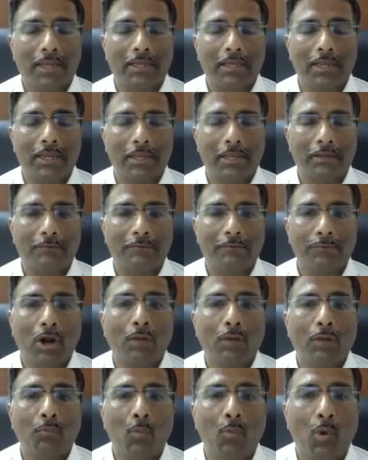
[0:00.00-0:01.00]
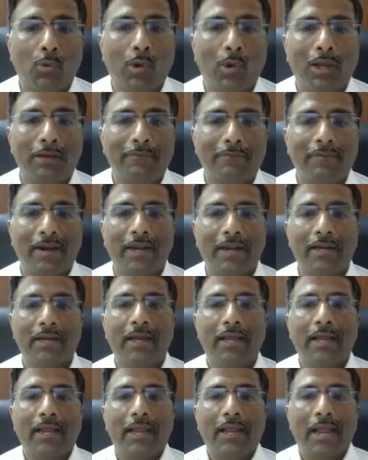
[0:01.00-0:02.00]
if not more
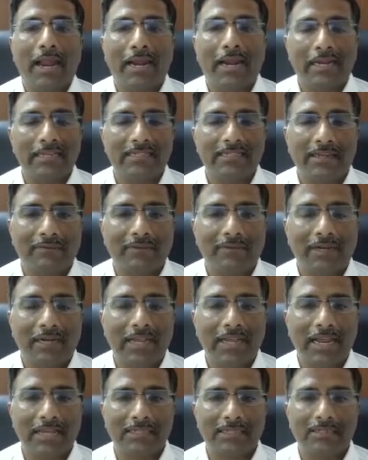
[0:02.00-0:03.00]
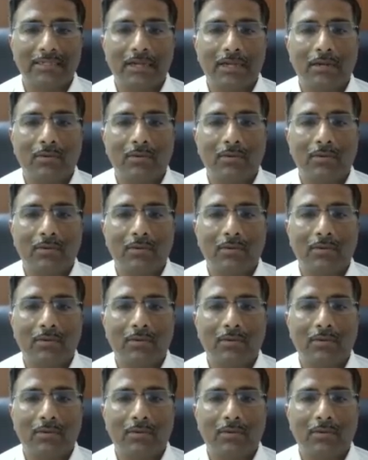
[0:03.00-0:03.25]
qualified, at least definitely as